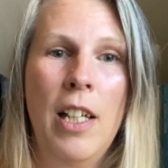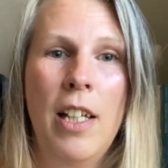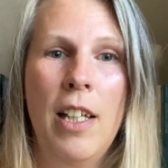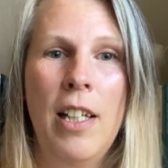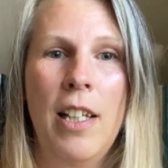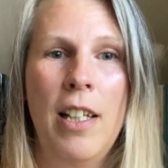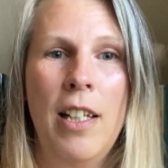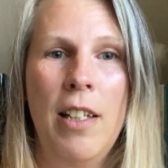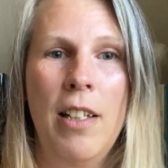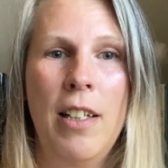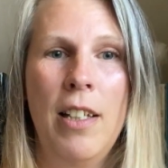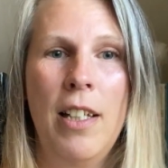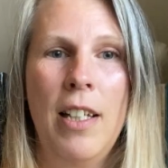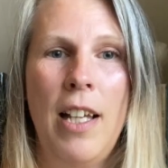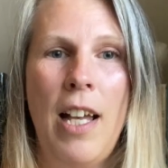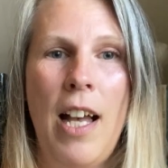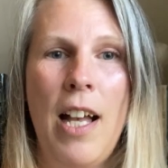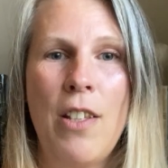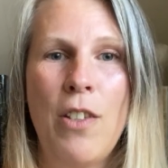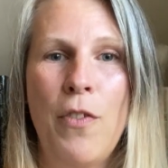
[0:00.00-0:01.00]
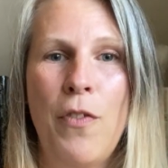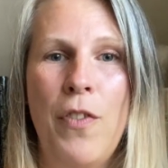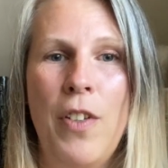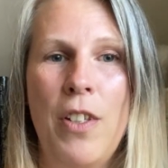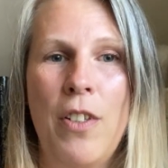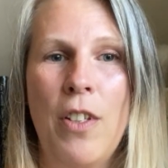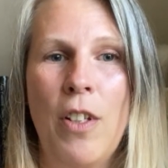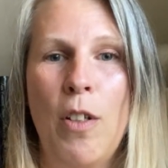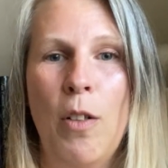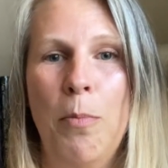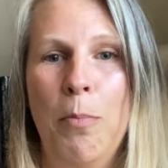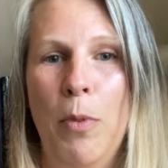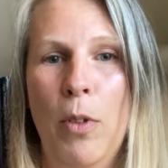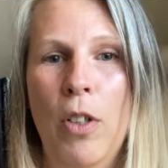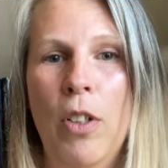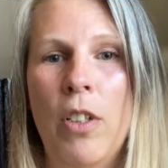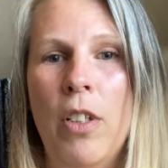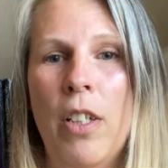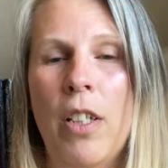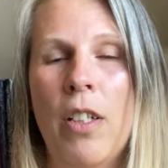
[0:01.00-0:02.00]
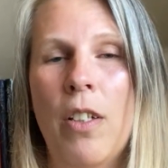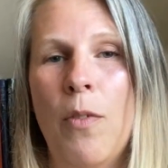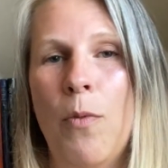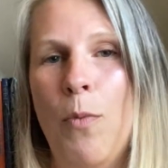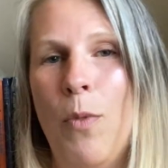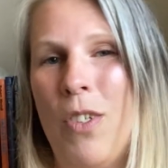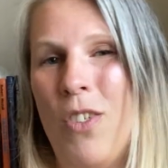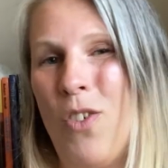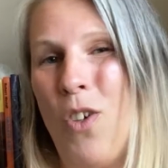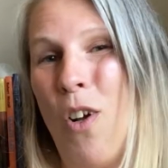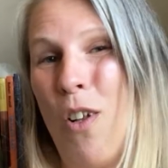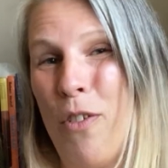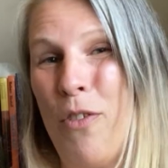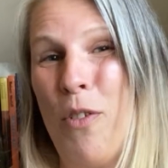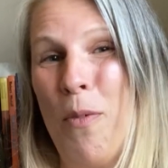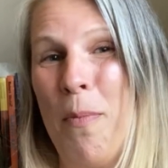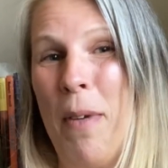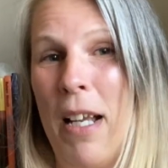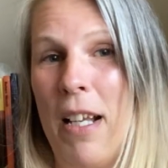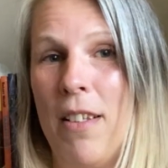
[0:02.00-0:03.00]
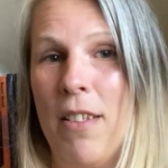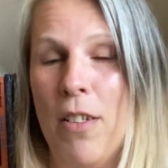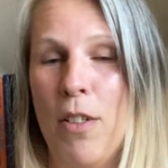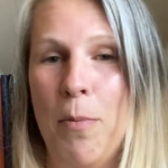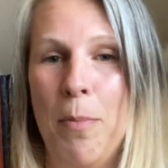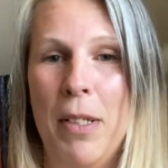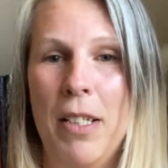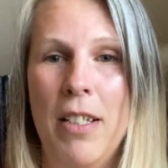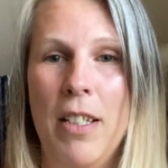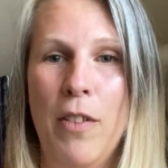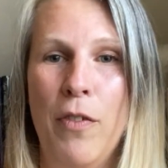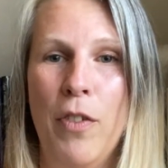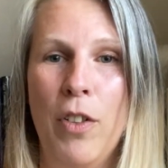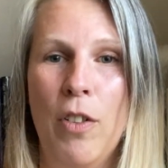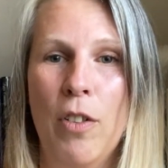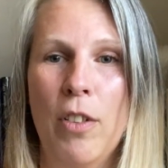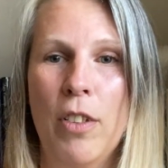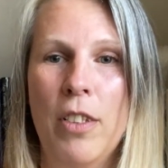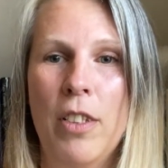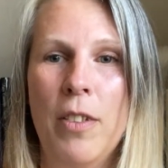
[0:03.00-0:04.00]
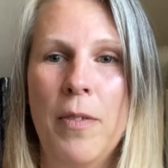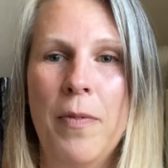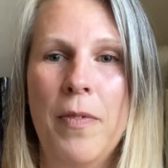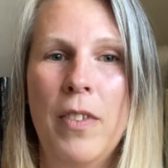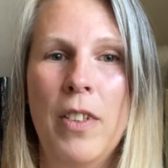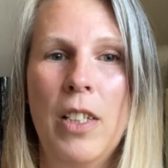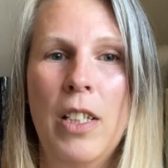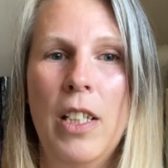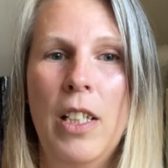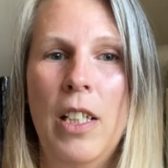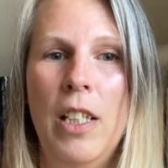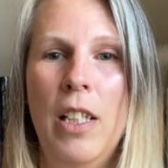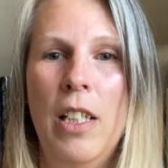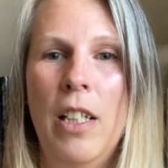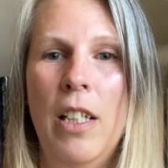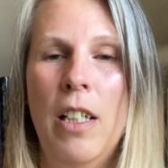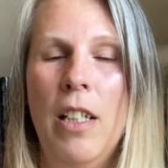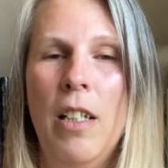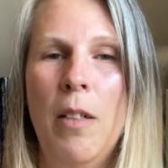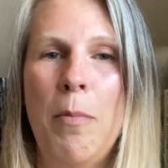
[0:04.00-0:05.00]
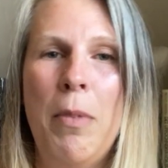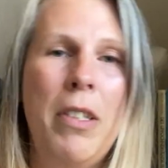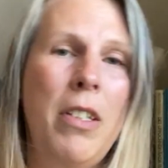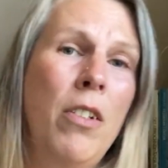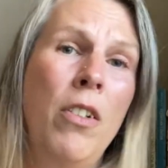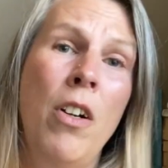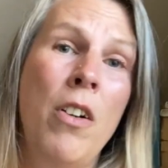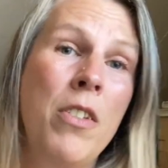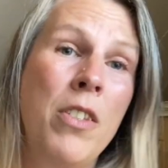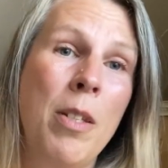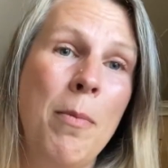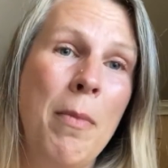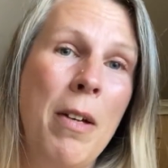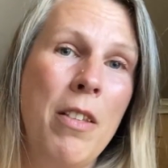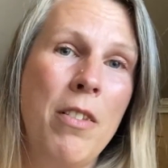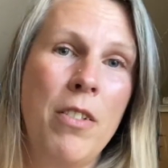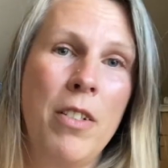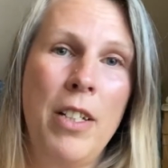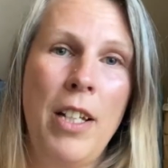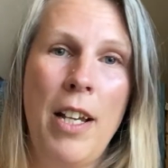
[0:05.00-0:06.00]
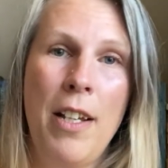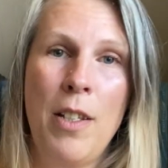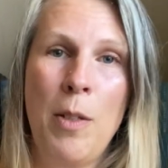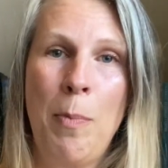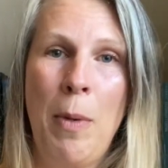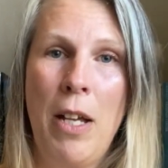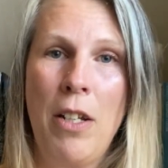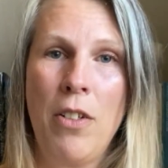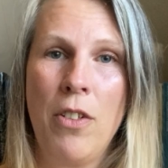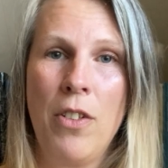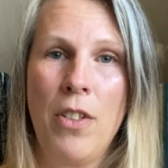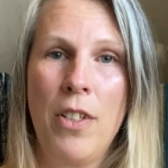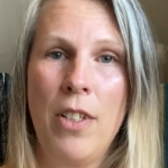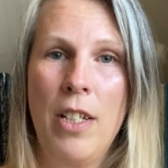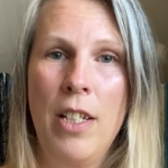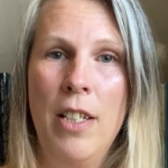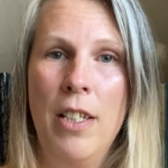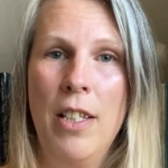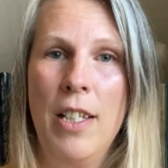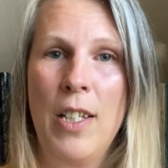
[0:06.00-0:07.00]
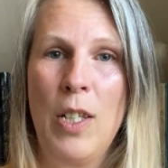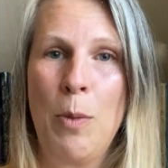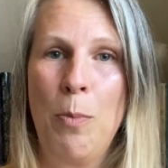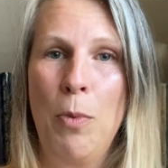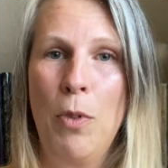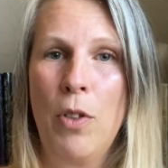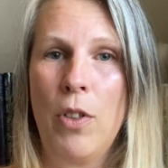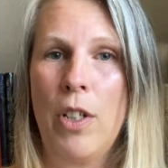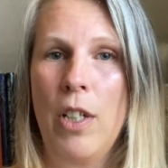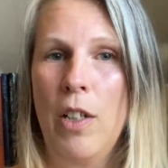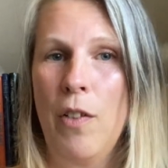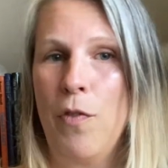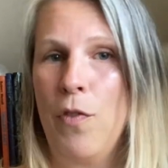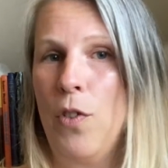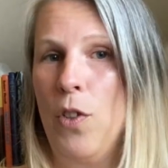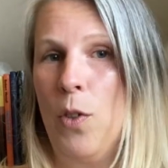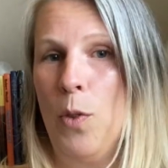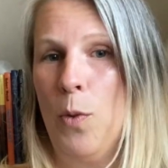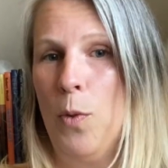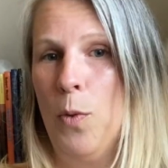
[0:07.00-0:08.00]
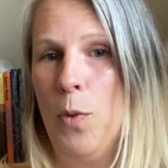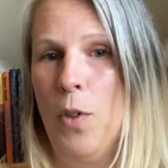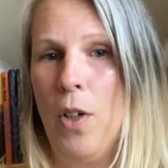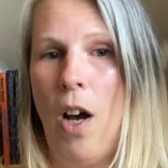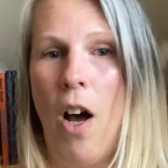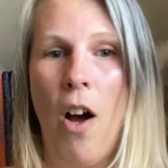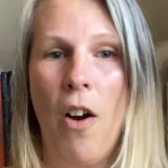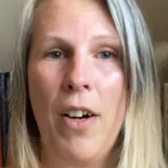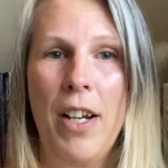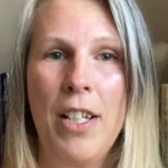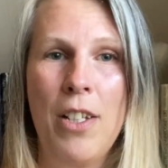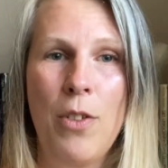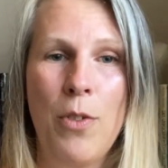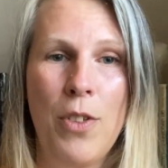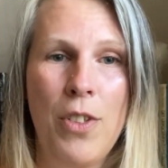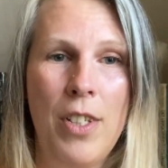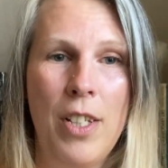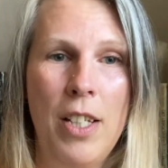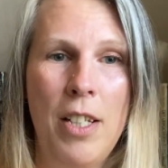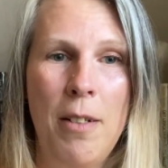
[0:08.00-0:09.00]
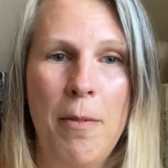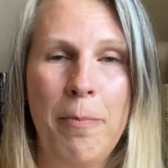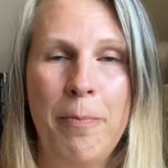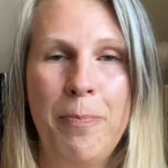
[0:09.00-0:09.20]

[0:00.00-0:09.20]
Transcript: as a physical book, which also makes it a bit difficult. But there are some other nice patterns in this book if you are interested.